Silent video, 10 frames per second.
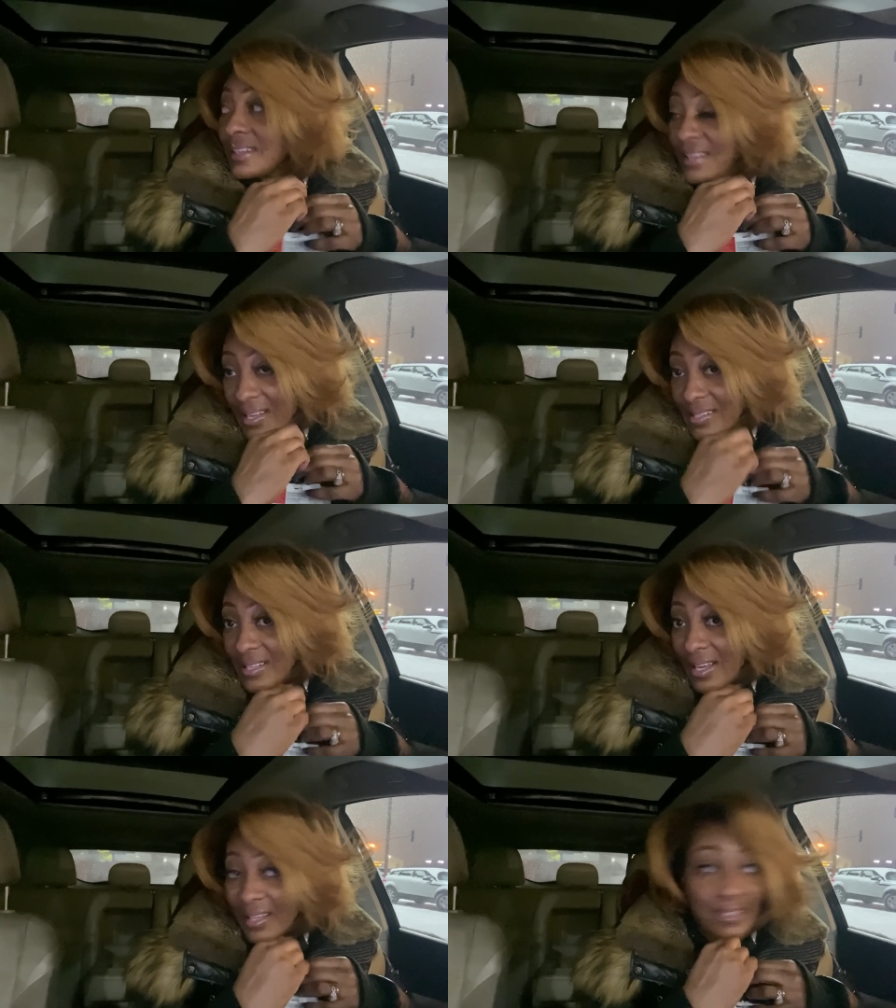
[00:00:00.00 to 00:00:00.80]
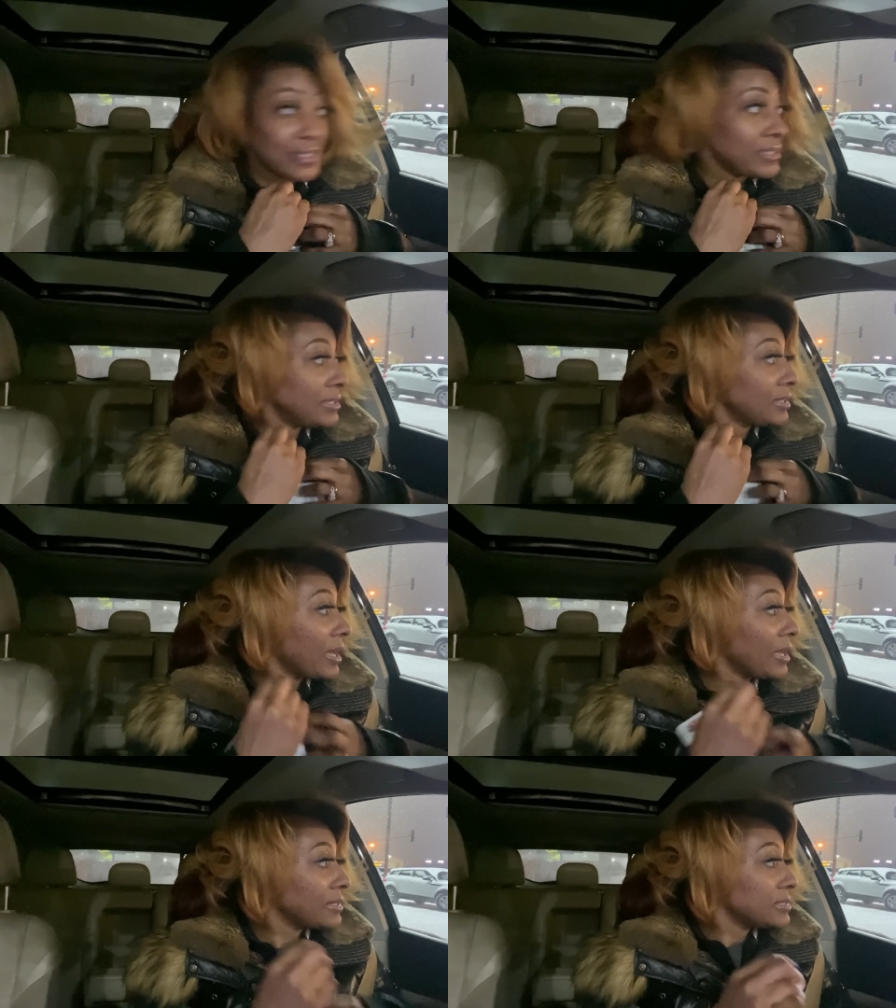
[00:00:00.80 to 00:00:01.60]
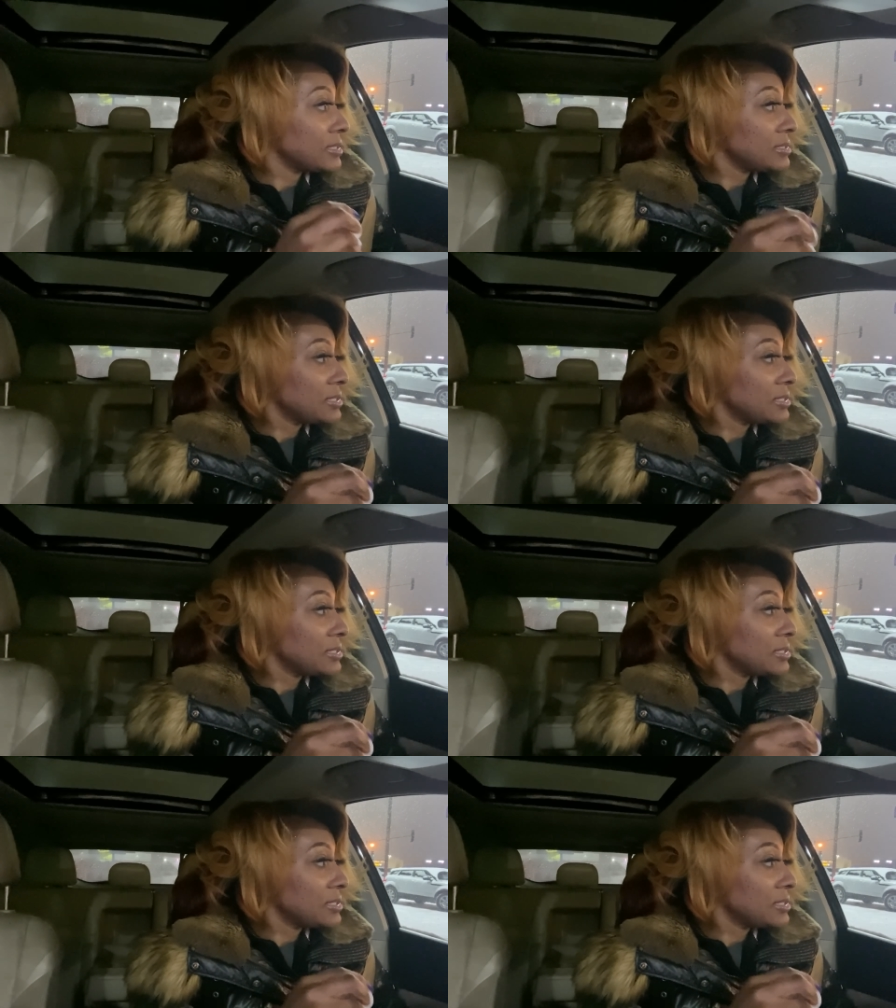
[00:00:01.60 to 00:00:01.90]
Yes, I did. I did a